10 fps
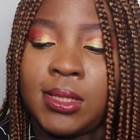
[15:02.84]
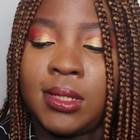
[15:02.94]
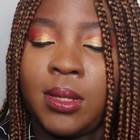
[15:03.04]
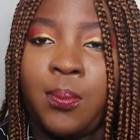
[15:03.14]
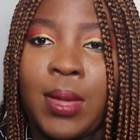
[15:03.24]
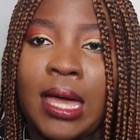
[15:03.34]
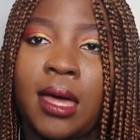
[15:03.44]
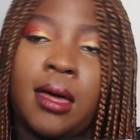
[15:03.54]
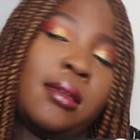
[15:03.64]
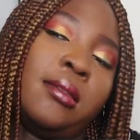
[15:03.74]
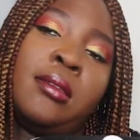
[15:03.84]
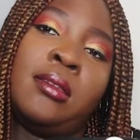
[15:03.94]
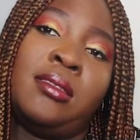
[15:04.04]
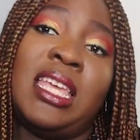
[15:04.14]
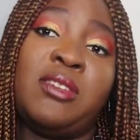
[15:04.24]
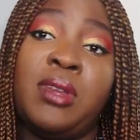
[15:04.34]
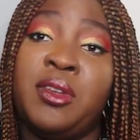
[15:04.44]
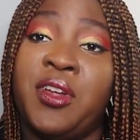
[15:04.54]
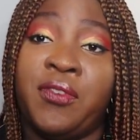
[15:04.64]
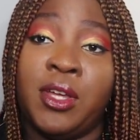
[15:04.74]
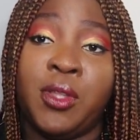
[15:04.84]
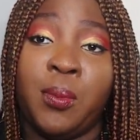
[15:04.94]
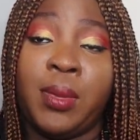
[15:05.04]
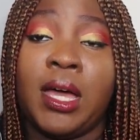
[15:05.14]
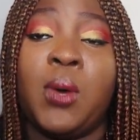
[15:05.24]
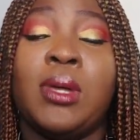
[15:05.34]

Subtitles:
So the back, there's really no front or back.